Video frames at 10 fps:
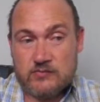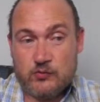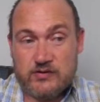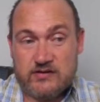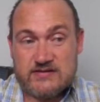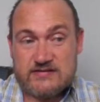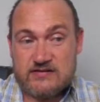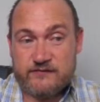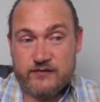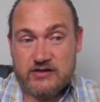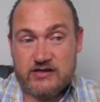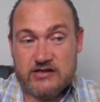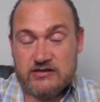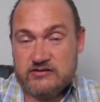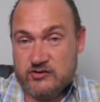with this figure
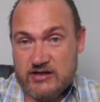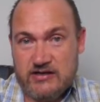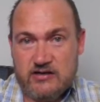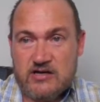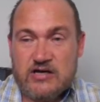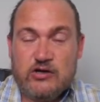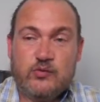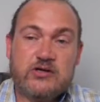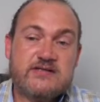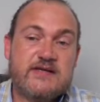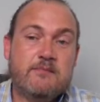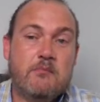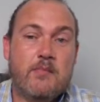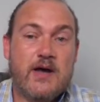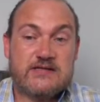here today, we're going to see
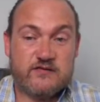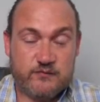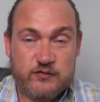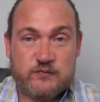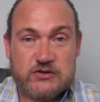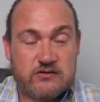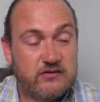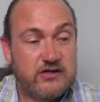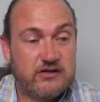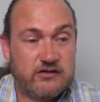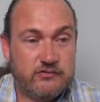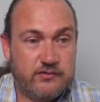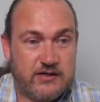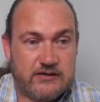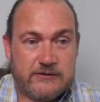massive movement on the euro.
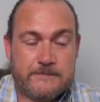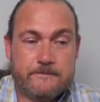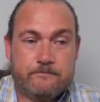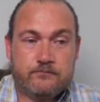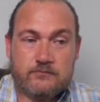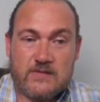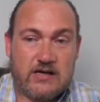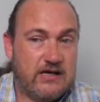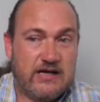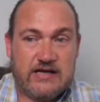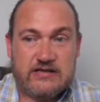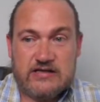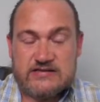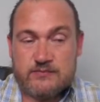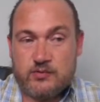And
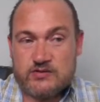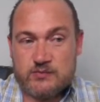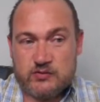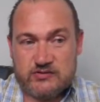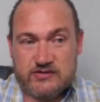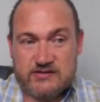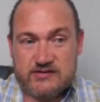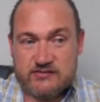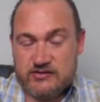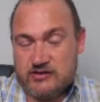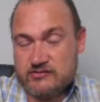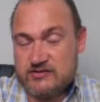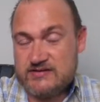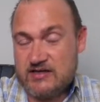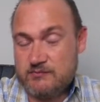it's impossible to
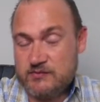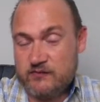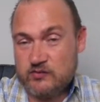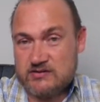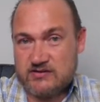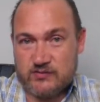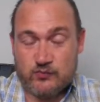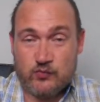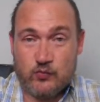say before the time